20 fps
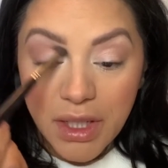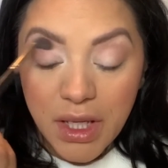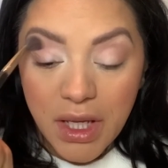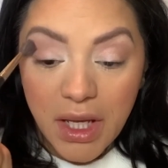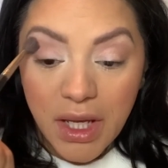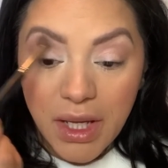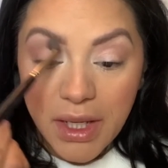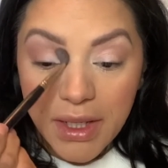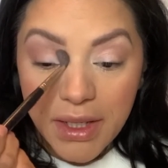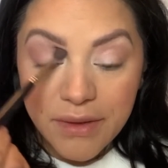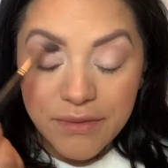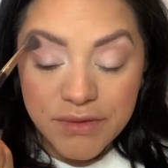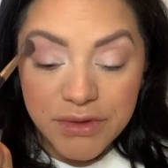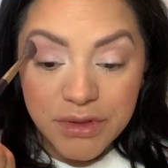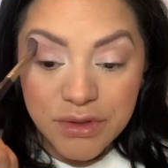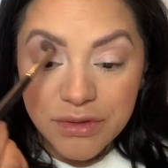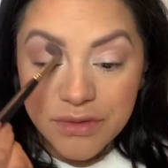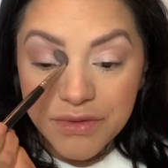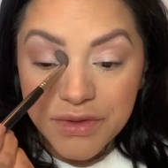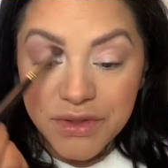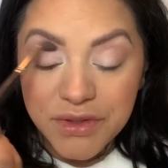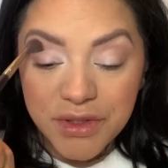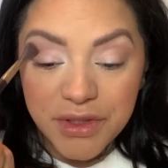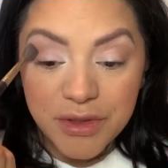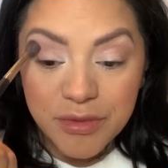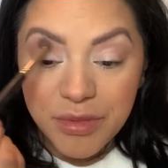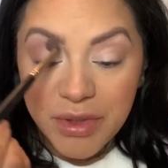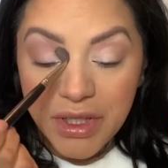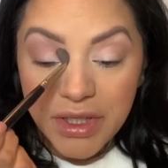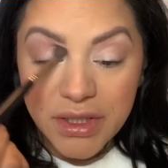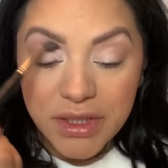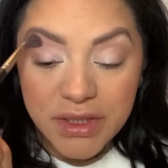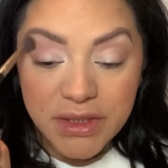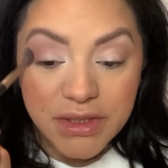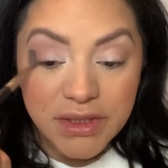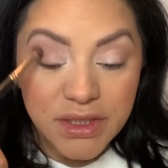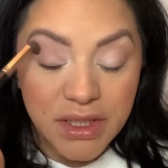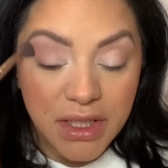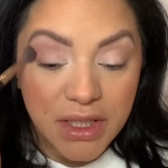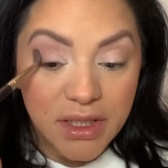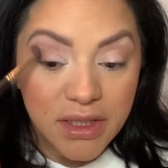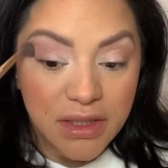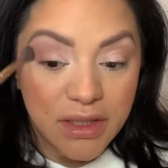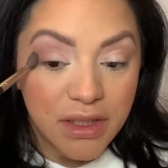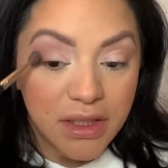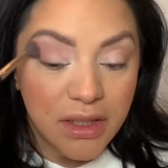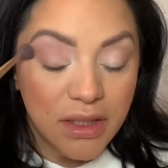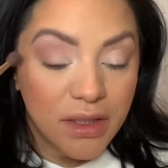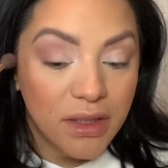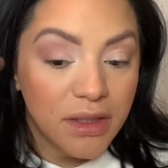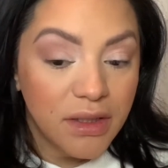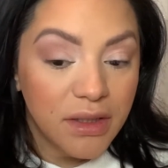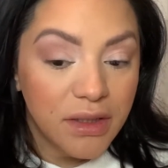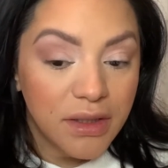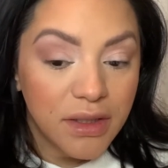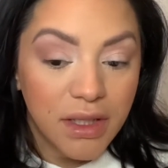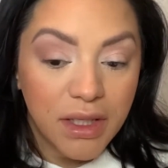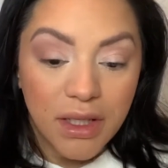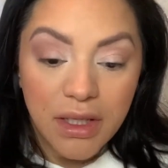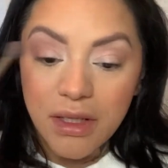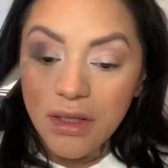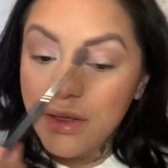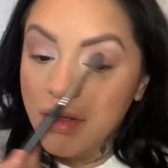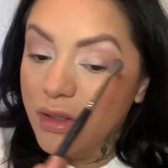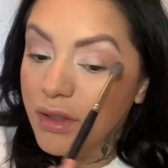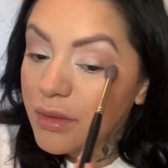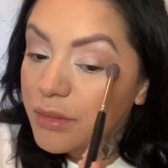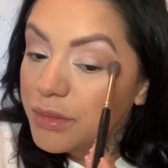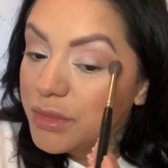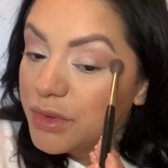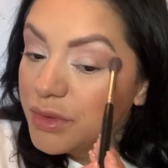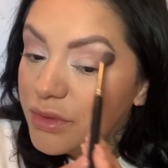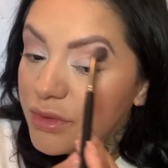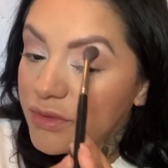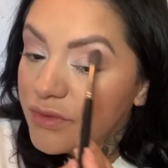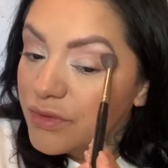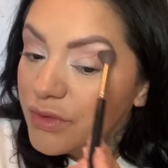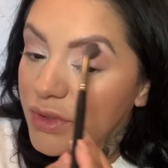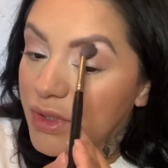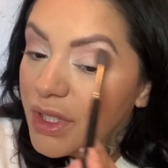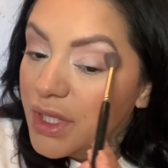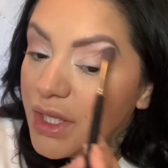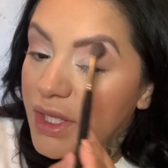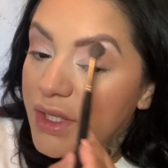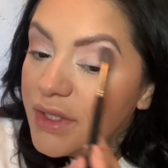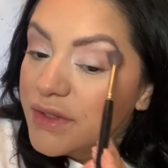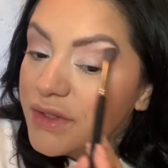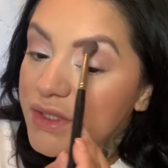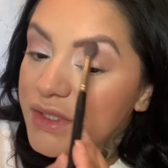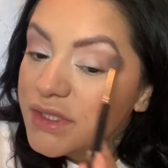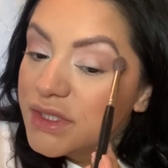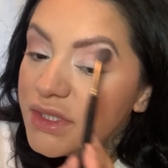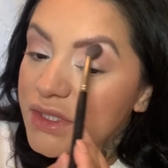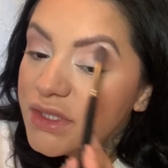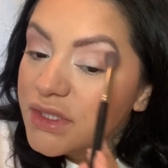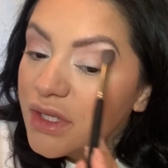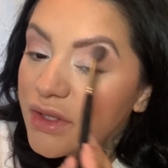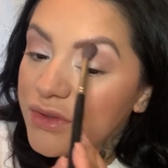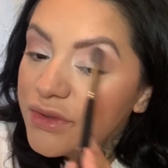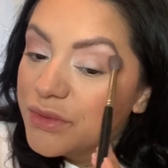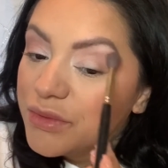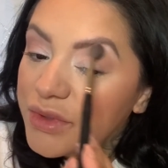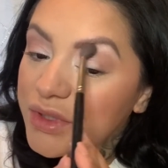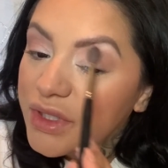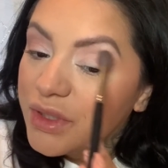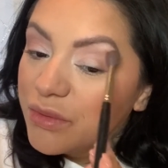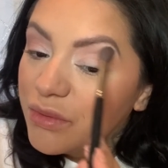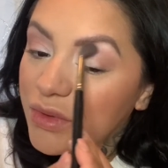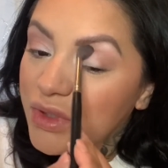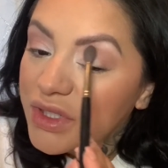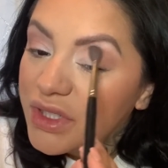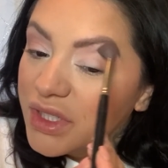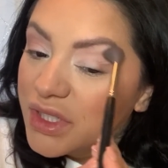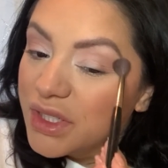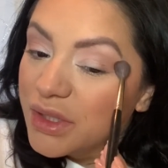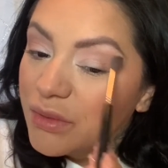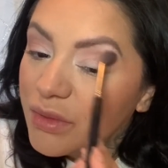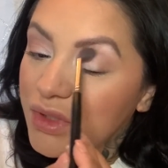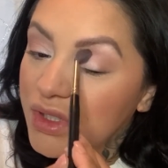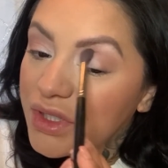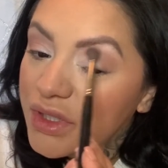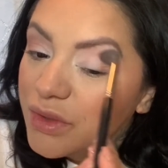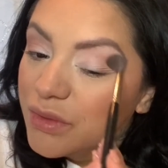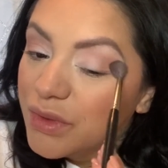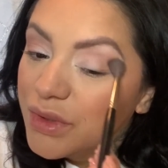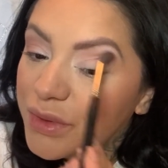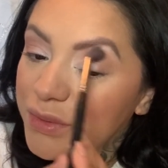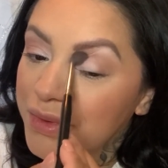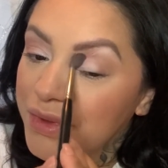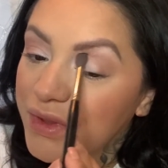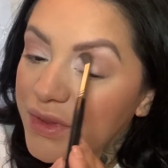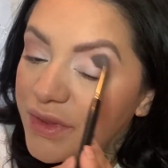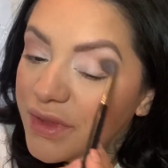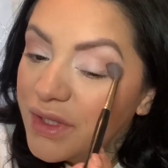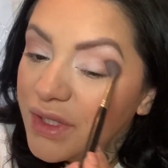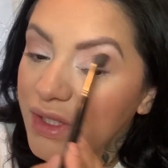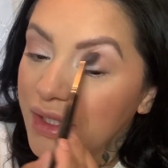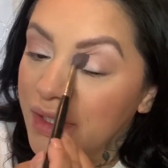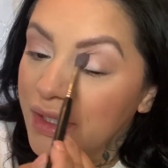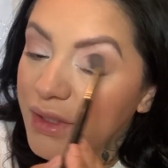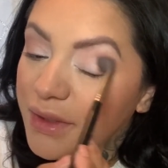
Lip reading: I have two of their other palettes and they are beautiful. This is not the one I wanted. I wanted the one with the